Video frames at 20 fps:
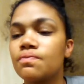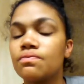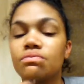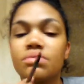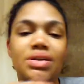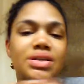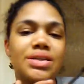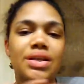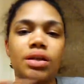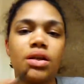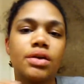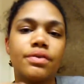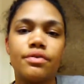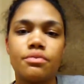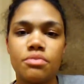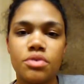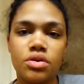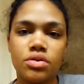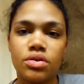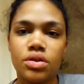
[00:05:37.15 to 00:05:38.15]
because I love her
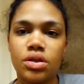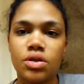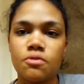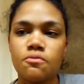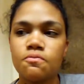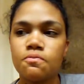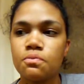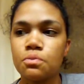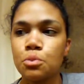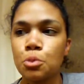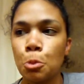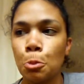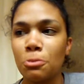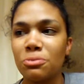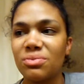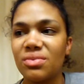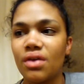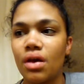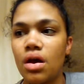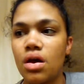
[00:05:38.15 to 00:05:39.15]
music.
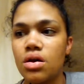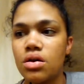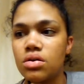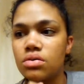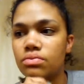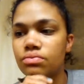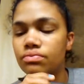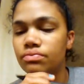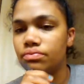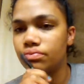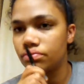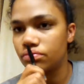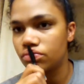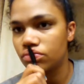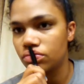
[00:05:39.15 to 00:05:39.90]
Um,